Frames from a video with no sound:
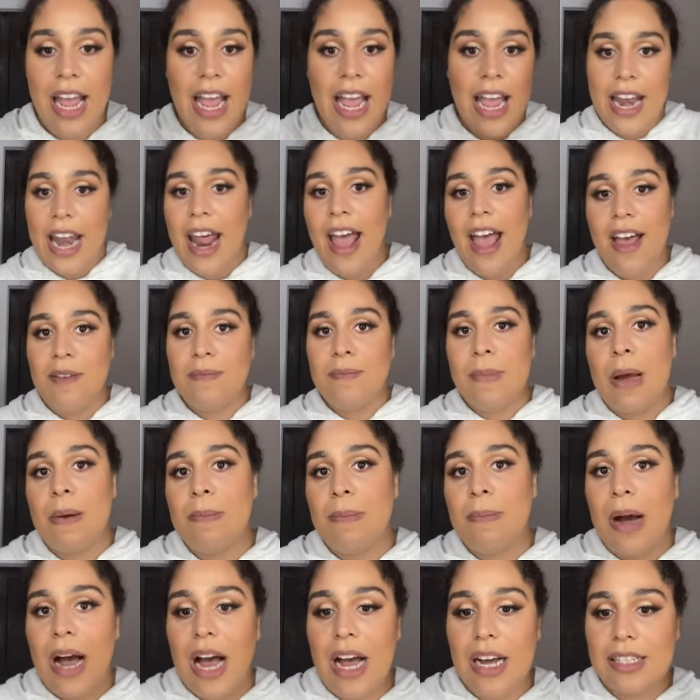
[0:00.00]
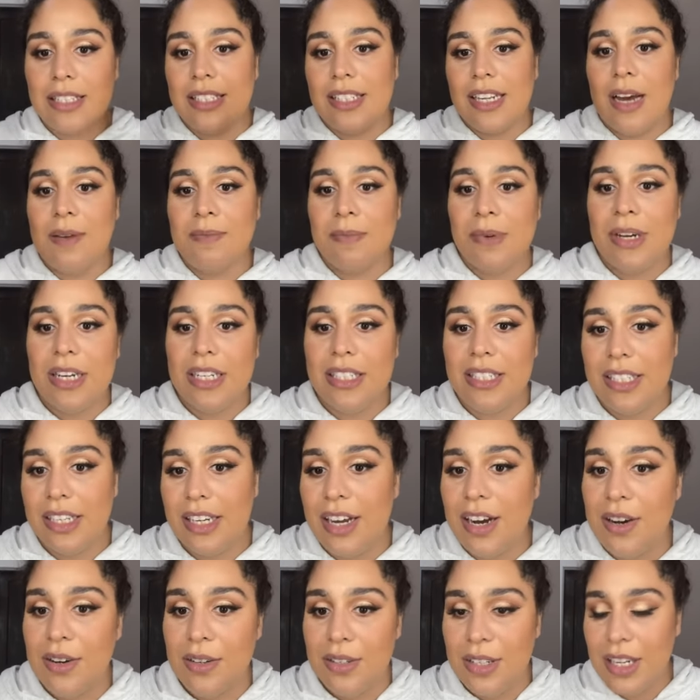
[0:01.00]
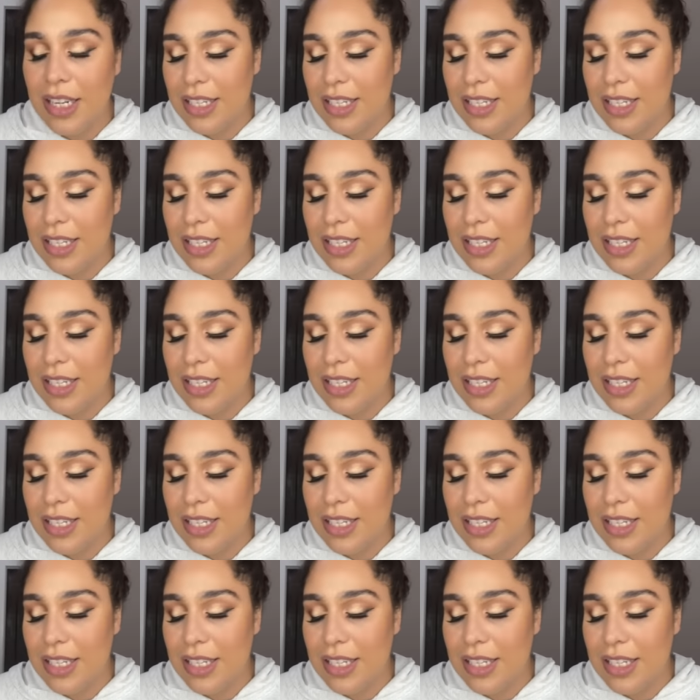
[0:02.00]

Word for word: and I have my box, I'm good to go.